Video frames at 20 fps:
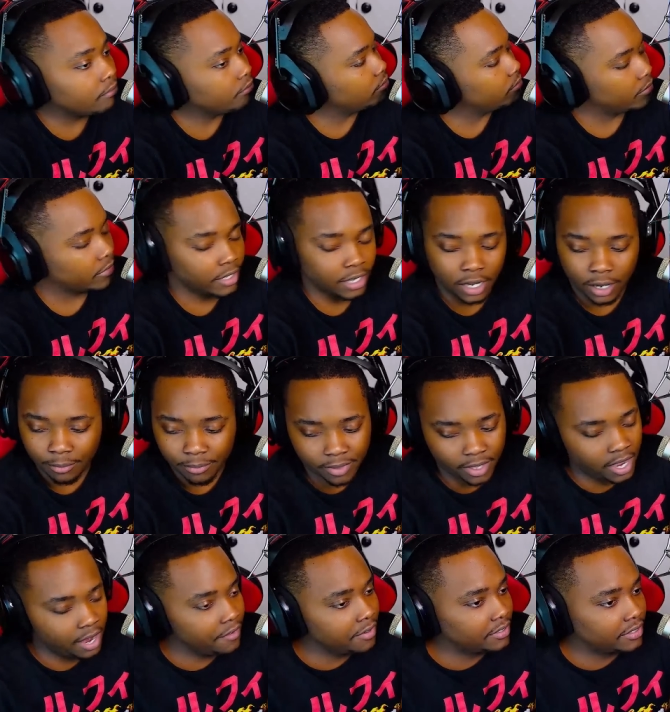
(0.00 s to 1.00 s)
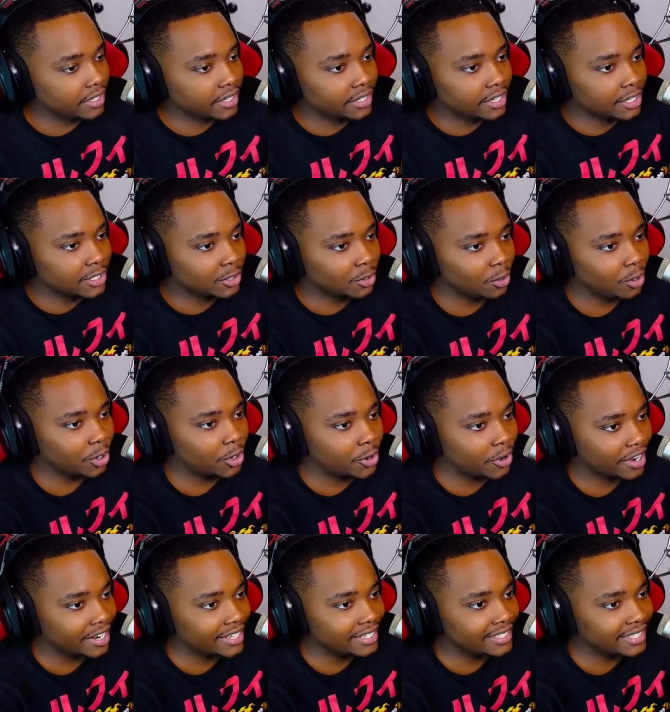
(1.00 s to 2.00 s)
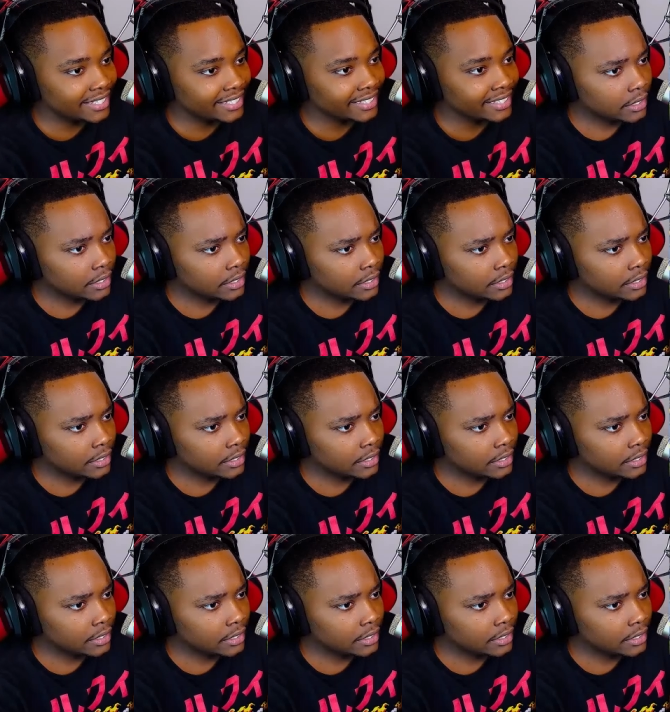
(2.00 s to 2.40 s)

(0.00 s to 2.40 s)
Yup, everything is going crazy.